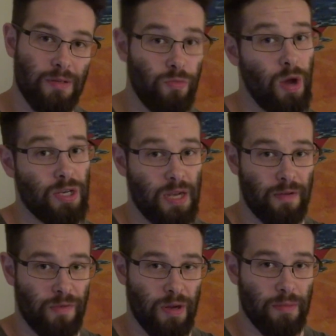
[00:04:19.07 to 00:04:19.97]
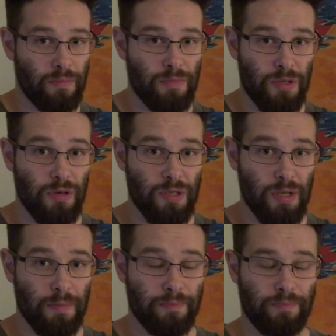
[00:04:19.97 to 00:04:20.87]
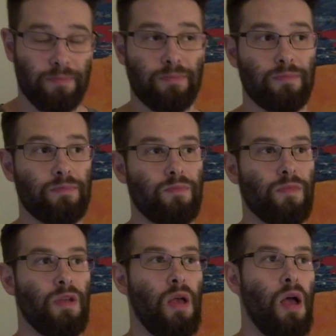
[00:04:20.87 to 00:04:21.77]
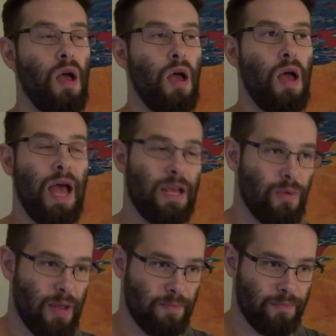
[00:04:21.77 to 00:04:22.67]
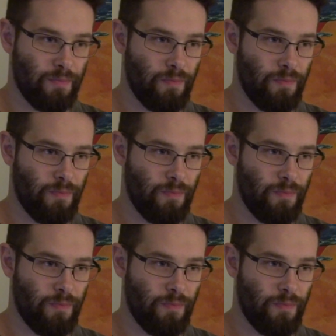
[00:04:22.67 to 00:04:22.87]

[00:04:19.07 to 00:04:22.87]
watch out for him, seriously. Anyway,